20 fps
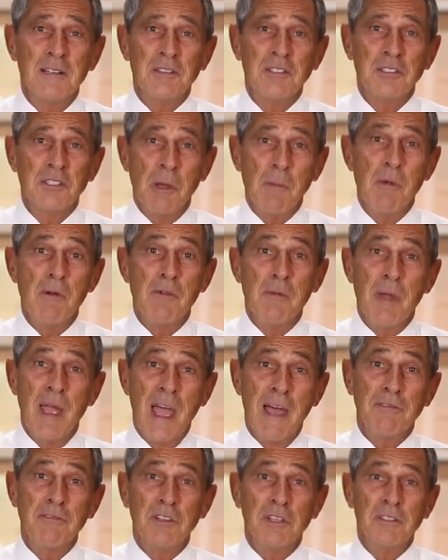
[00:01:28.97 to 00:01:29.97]
Some of them
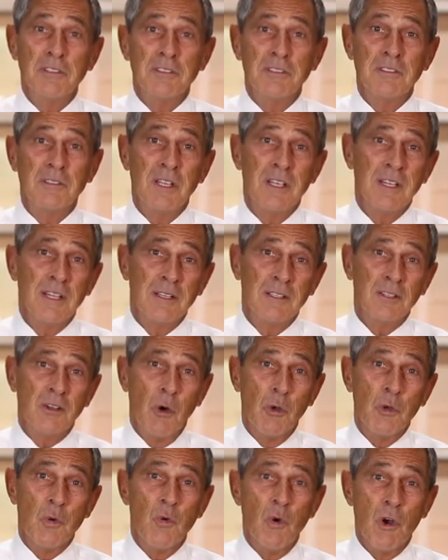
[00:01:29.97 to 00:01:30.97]
have to
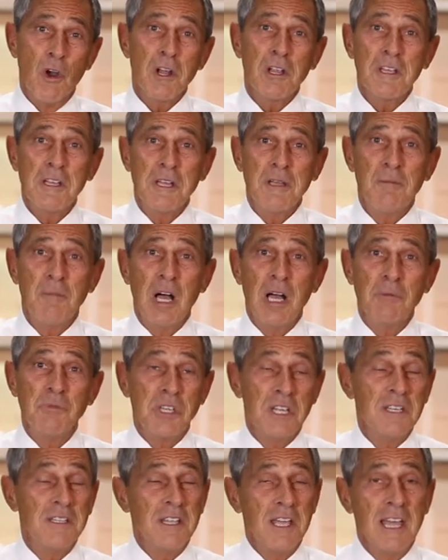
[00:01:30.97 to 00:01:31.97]
go to work,
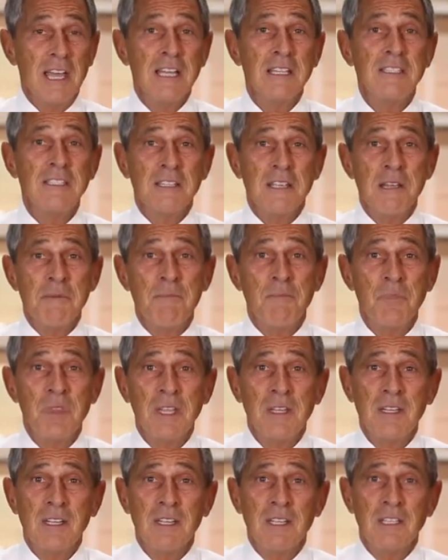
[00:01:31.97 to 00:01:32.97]
moms and dads, and
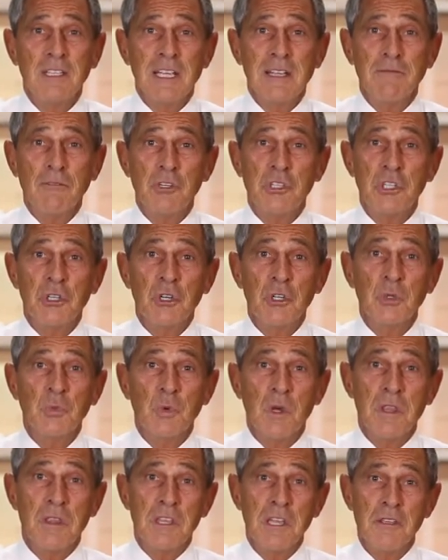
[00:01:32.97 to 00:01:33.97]
leave their
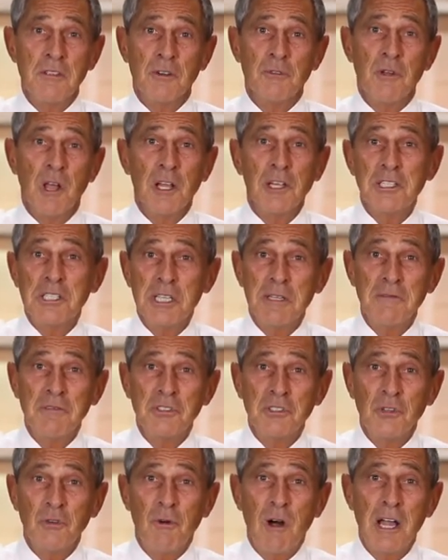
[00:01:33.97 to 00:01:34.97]
children with either
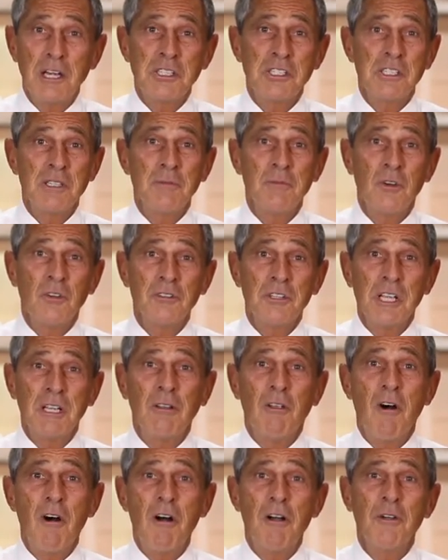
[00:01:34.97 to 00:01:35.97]
relatives to watch them all
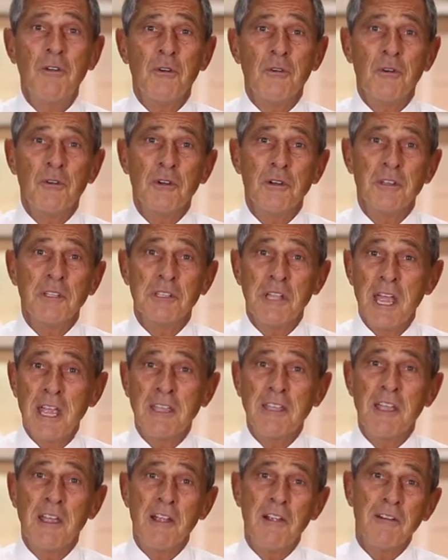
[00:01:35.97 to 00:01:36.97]
day long or the
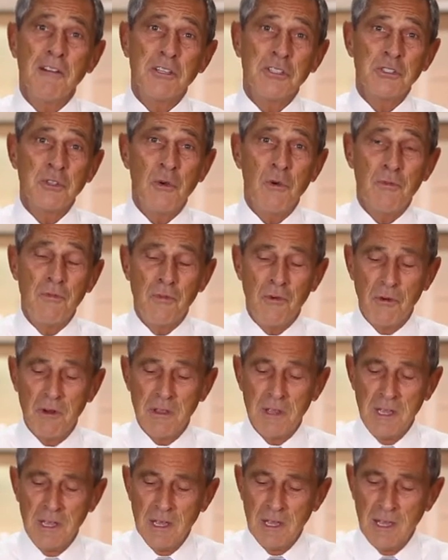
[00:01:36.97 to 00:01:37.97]
daycare and so forth.